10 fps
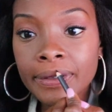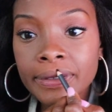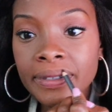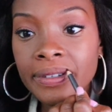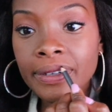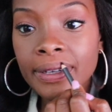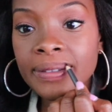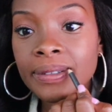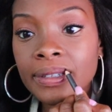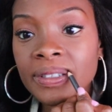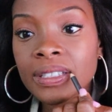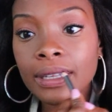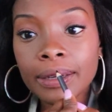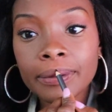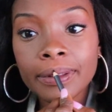show you guys what it looks
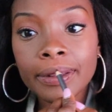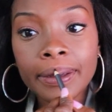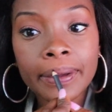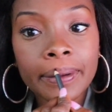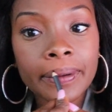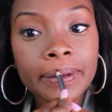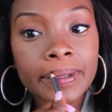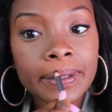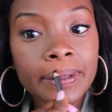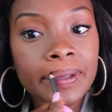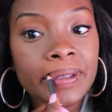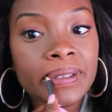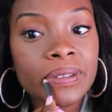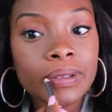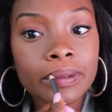like with that, because I think it
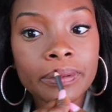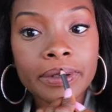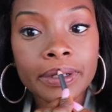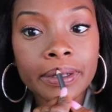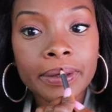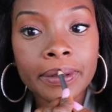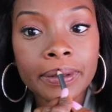looks really pretty.